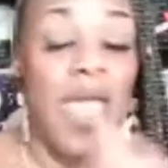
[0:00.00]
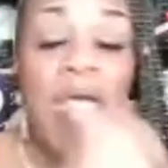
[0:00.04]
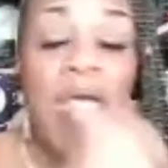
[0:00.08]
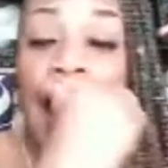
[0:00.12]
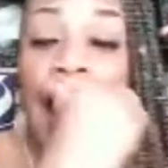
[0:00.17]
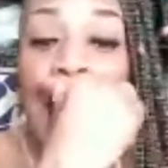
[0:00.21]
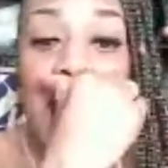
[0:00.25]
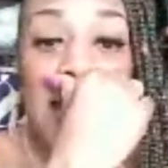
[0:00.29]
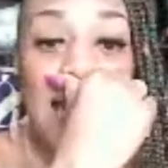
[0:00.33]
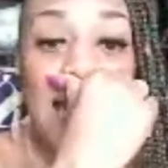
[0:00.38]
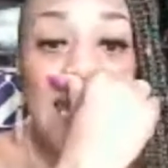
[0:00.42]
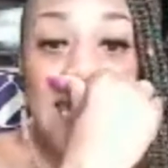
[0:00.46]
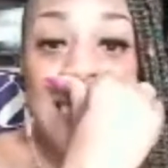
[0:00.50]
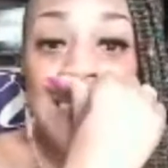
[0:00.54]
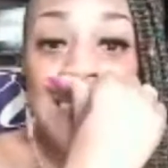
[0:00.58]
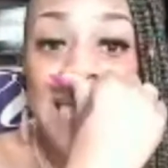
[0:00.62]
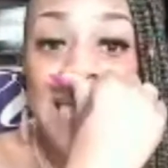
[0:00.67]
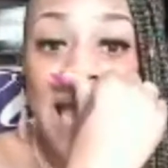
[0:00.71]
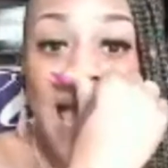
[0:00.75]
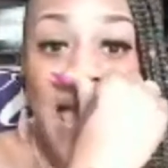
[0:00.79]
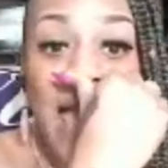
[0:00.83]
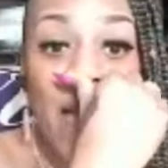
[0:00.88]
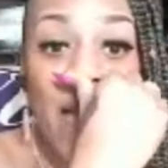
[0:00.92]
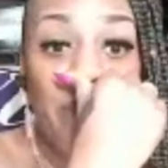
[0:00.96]
and he is not
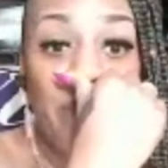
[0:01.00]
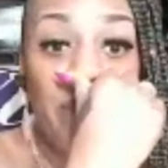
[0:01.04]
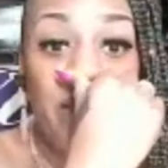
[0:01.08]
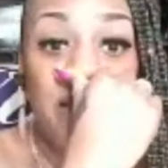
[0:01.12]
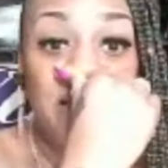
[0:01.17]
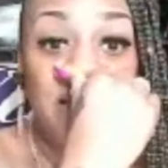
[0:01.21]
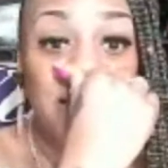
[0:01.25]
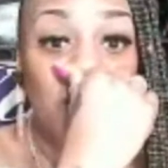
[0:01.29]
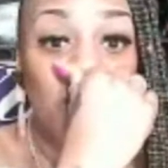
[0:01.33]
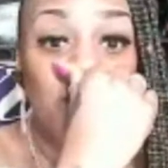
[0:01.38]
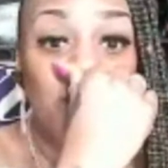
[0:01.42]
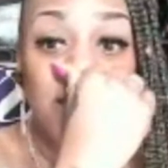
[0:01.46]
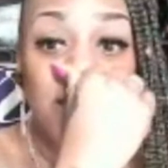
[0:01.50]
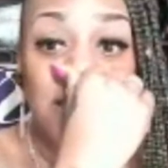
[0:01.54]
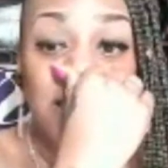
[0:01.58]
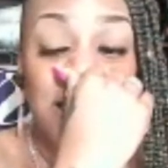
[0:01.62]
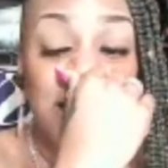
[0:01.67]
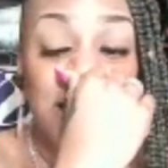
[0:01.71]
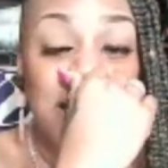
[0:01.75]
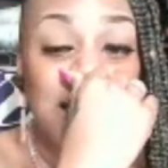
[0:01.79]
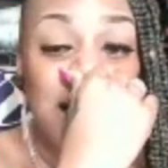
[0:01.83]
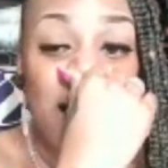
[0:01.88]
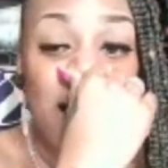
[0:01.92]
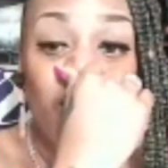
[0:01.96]
happy. He's
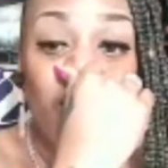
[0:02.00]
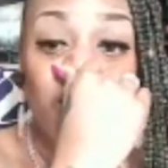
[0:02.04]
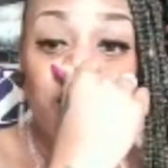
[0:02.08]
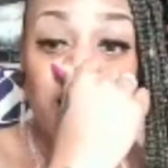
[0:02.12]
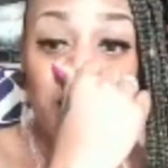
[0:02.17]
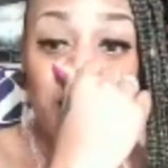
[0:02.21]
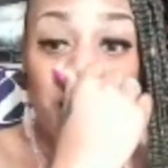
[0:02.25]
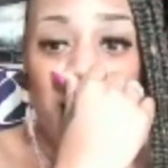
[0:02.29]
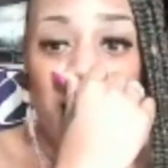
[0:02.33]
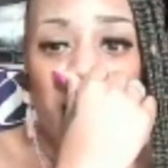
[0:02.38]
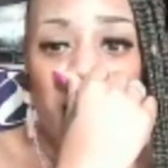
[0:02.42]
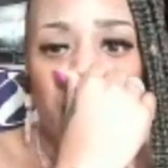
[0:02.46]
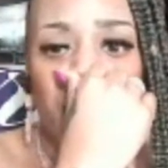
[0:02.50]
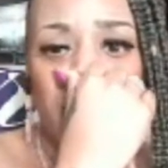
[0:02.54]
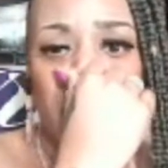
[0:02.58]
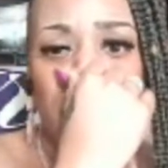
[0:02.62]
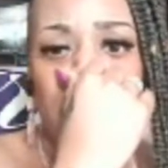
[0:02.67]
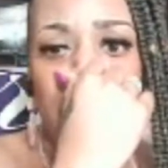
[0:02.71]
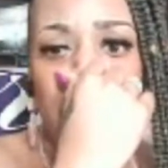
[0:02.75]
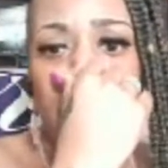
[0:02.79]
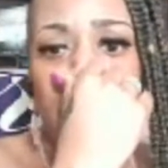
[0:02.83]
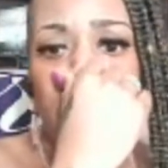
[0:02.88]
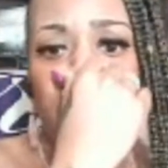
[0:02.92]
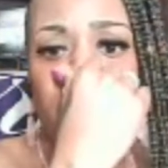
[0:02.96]
not gonna sit back and be like,
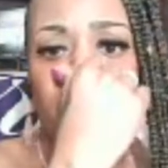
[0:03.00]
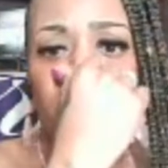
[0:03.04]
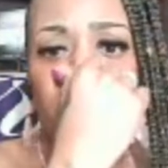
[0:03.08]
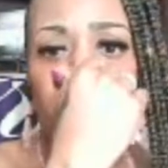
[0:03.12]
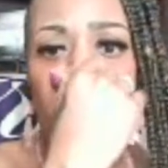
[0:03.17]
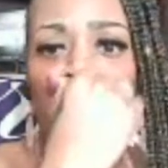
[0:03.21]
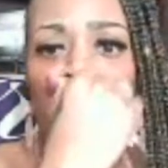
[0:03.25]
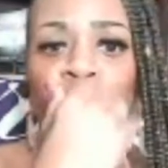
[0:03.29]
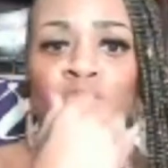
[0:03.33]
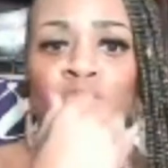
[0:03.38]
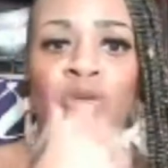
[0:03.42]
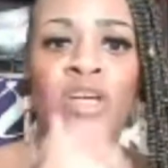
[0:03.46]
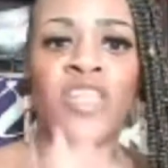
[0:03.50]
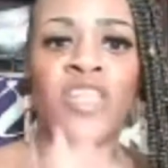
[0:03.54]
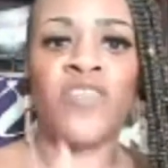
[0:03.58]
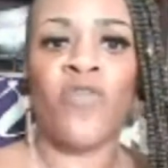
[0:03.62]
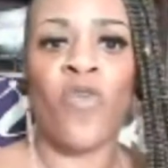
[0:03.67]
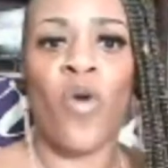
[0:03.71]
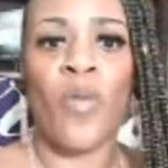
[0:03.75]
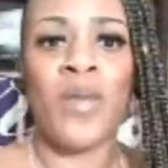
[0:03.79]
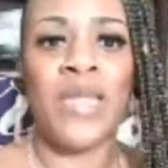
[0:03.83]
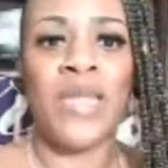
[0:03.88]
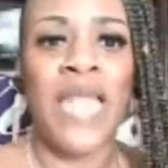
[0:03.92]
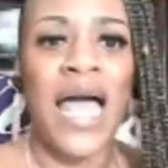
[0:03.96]
yeah, just keep
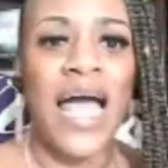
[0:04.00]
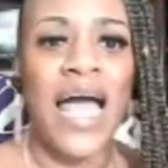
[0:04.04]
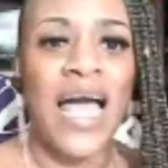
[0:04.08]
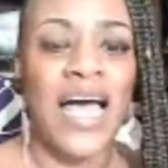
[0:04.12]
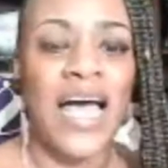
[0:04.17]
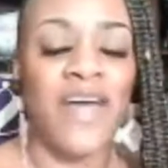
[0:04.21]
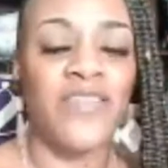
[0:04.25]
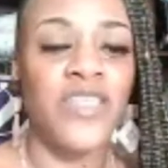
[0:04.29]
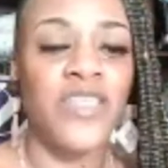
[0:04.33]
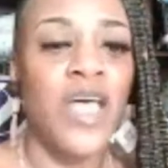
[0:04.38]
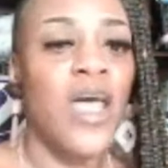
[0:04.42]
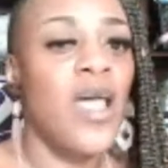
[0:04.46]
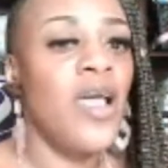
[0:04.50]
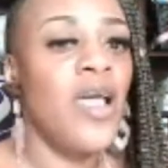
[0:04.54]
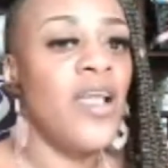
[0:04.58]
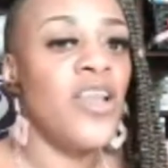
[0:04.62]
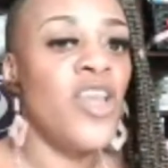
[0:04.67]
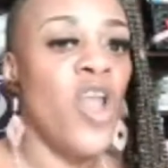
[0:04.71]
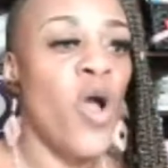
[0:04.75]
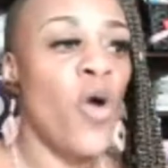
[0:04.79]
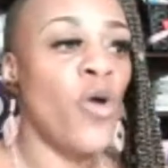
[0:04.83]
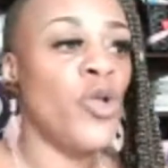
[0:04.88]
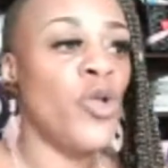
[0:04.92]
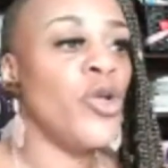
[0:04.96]
transforming lives.
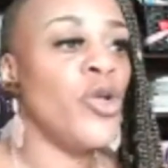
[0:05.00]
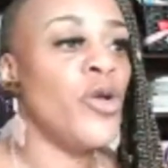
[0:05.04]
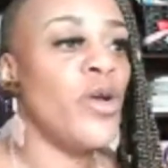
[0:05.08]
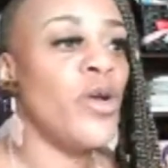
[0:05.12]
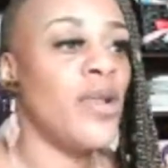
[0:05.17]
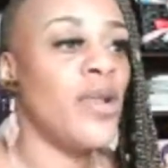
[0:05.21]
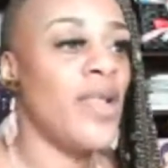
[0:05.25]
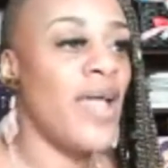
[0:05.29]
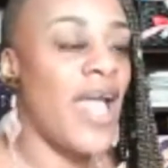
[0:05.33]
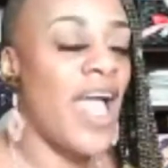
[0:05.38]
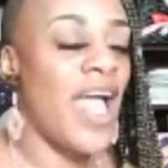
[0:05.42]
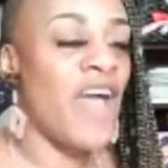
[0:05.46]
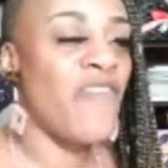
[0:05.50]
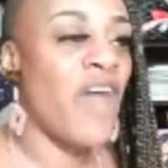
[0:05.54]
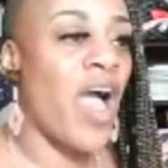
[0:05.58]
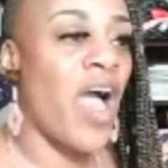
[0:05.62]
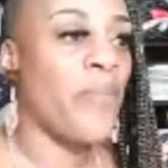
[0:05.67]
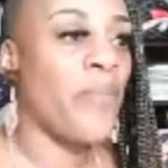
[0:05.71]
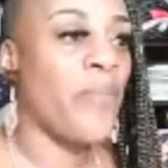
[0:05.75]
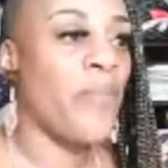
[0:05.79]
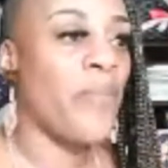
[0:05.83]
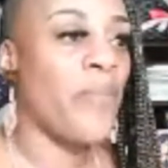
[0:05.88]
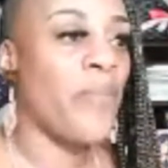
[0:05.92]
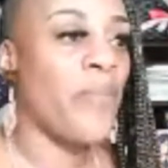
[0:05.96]
No, you're gonna have
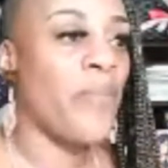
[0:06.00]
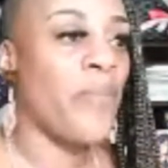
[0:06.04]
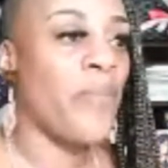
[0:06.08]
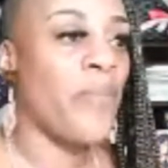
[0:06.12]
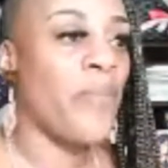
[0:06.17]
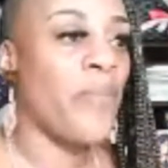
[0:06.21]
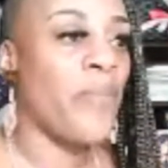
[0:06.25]
opposition,